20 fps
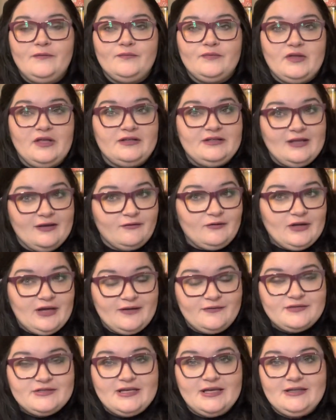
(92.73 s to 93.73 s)
and never
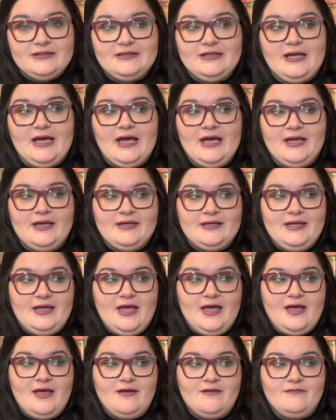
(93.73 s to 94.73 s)
have said that I
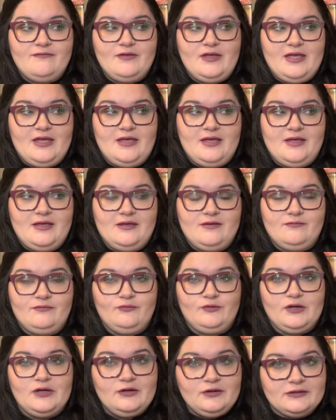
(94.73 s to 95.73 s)
have a
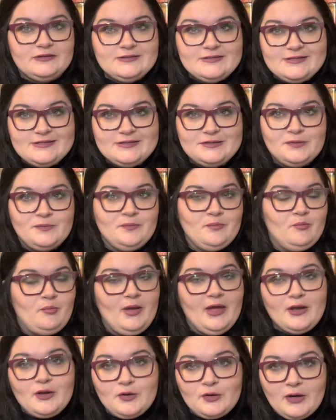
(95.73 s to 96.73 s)
fragrance
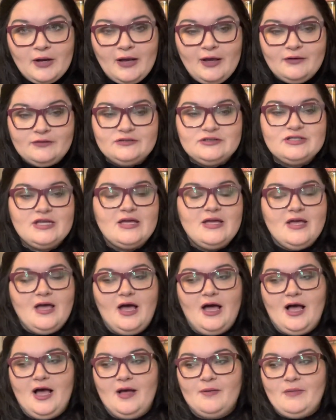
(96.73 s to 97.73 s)
background.
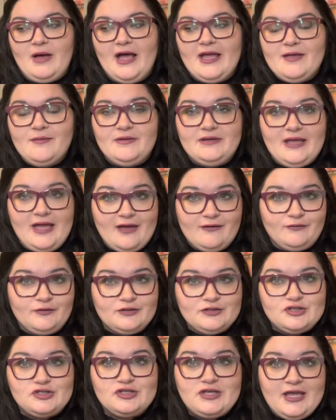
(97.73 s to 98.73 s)
Um, I am an
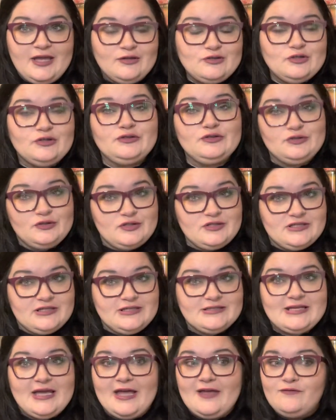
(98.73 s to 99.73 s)
average candle
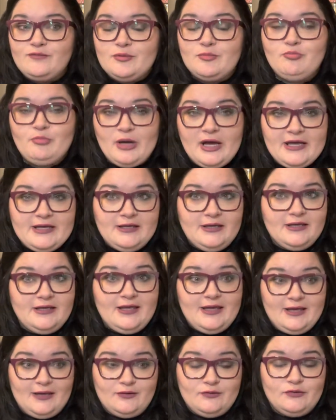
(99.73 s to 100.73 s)
enthusiast. I have been buying
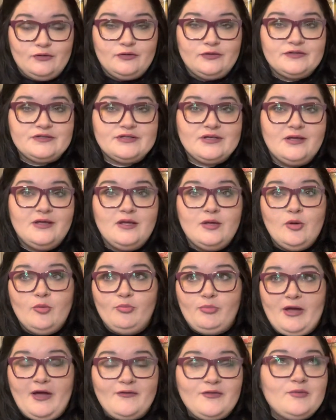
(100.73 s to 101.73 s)
candles,
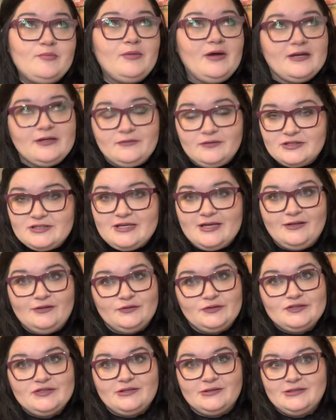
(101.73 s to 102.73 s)
Bath & Body Works
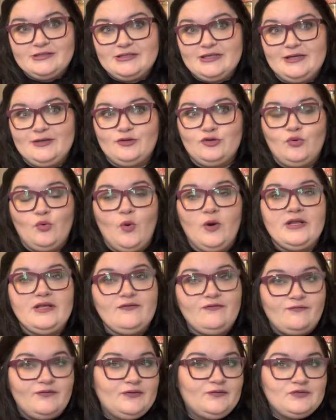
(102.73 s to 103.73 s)
candles since like
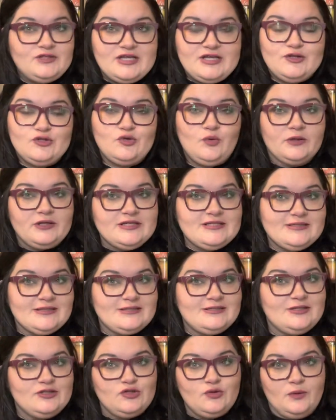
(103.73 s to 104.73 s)
2015,
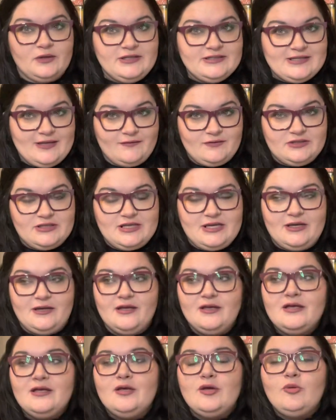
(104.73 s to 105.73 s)
2016, 2017.
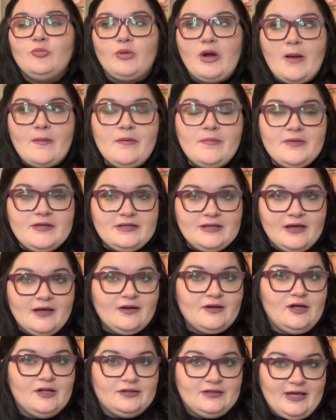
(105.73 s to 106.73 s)
Probably not
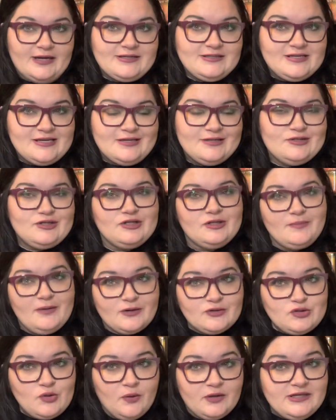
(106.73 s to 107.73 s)
collecting until
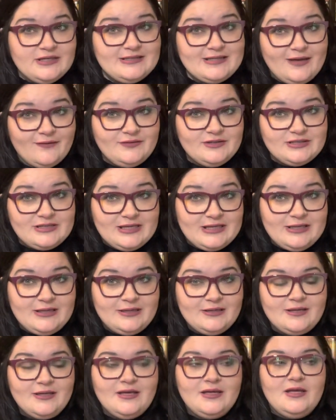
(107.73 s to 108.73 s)
about
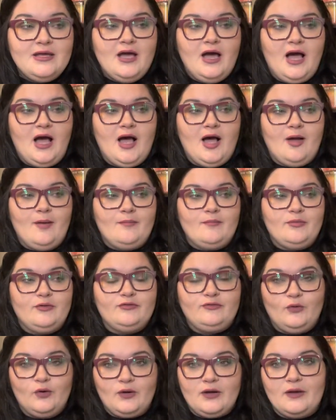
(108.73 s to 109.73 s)
2017. Um,
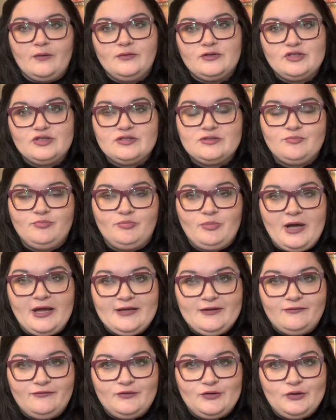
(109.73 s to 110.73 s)
before I would just buy
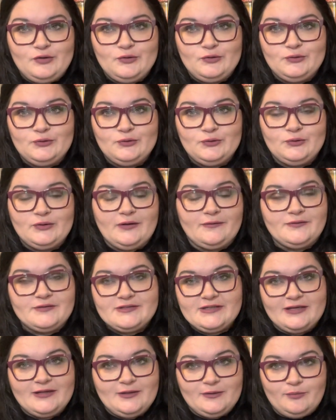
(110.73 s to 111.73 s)
a few, I was
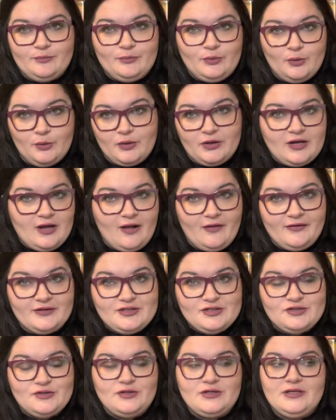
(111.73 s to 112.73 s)
like a poor college
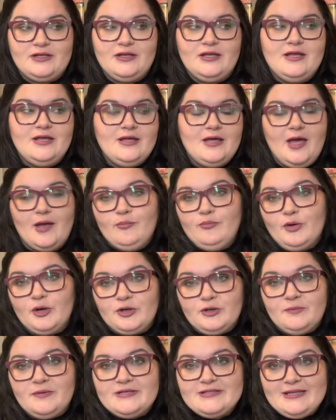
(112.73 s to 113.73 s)
student and burn
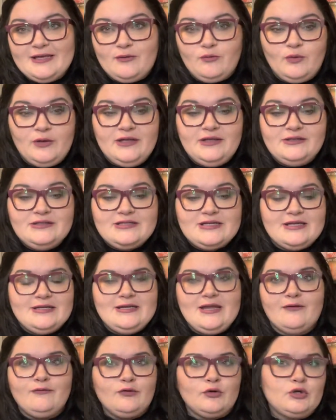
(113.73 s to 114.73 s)
them as I went and
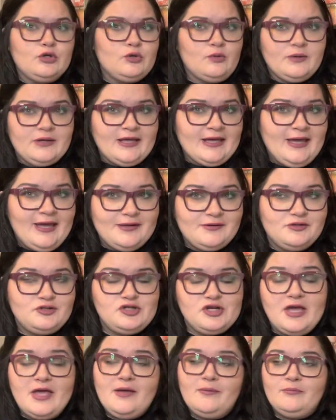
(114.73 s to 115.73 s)
never knew when I had a
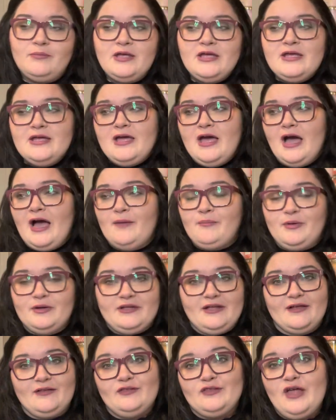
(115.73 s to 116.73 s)
gem. But
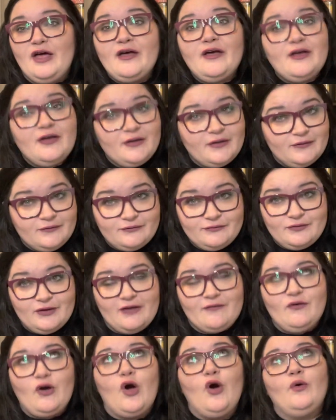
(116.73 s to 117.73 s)
I love,
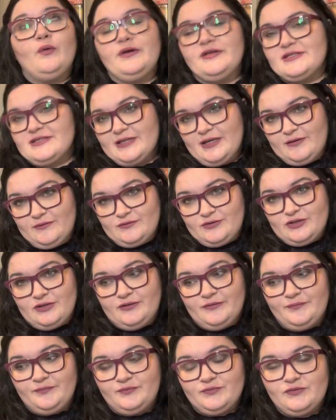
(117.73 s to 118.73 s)
I've always loved
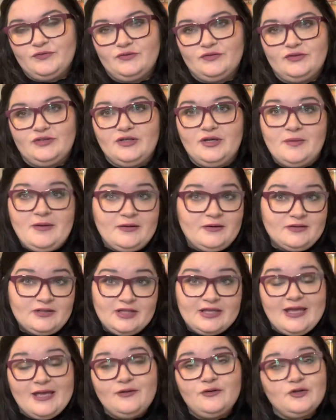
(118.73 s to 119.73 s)
the, the
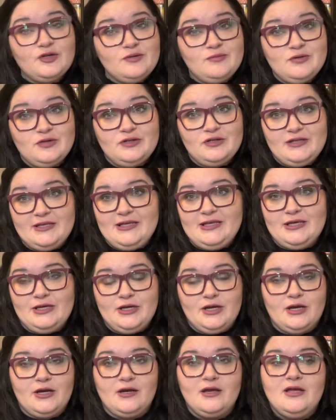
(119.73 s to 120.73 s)
candle community
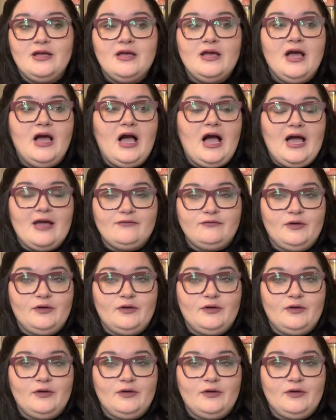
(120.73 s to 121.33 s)
here. I've